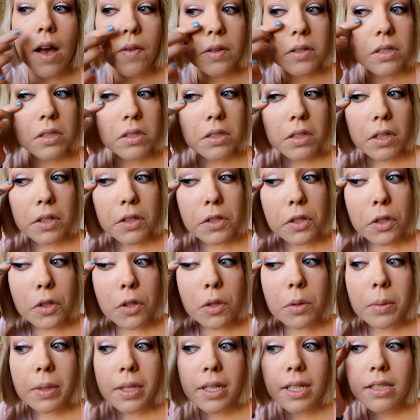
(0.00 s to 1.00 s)
This is good
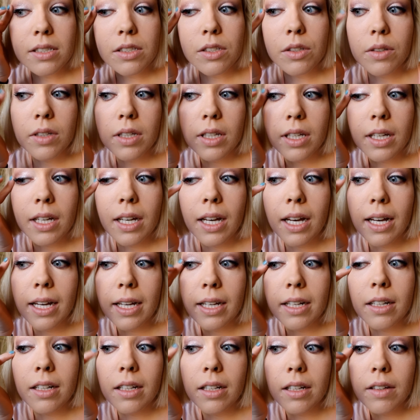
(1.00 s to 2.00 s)
too because you can
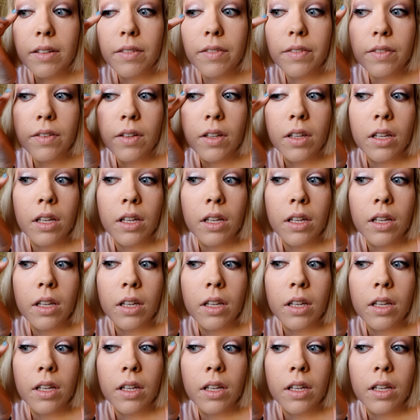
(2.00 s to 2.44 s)
kind of